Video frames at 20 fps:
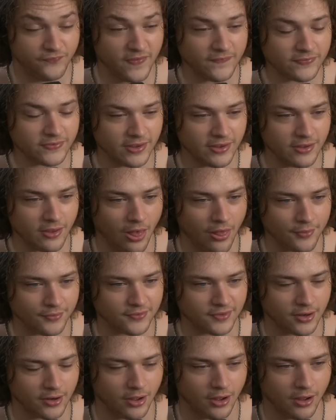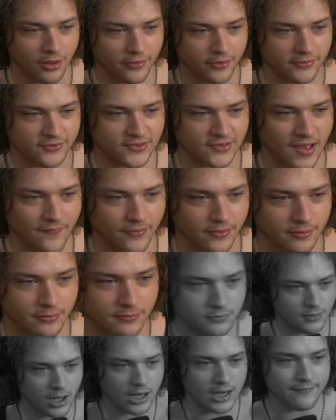fifty others said a, there's seven.
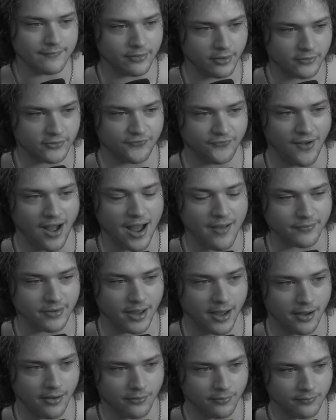Not even. There's five now.